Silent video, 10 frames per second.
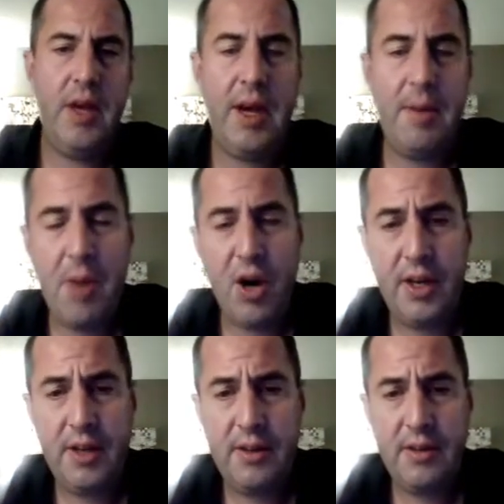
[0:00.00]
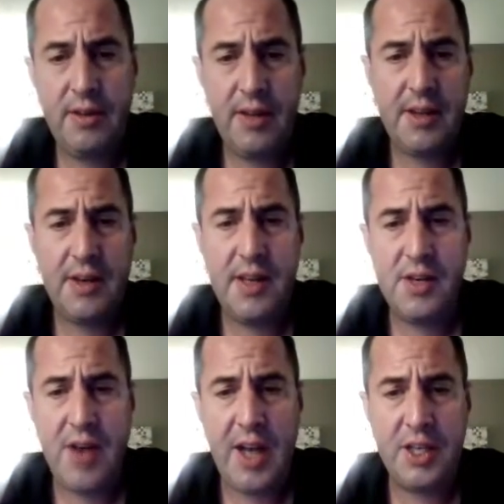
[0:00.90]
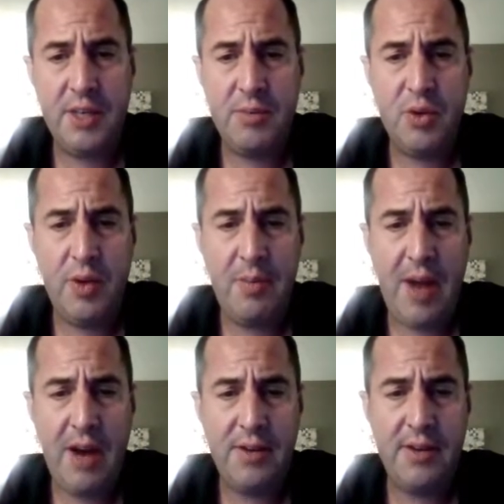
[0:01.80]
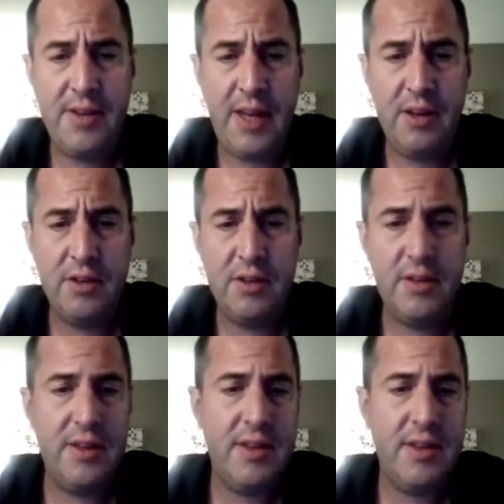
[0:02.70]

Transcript: Markets, that's an interaction between buyers and sellers.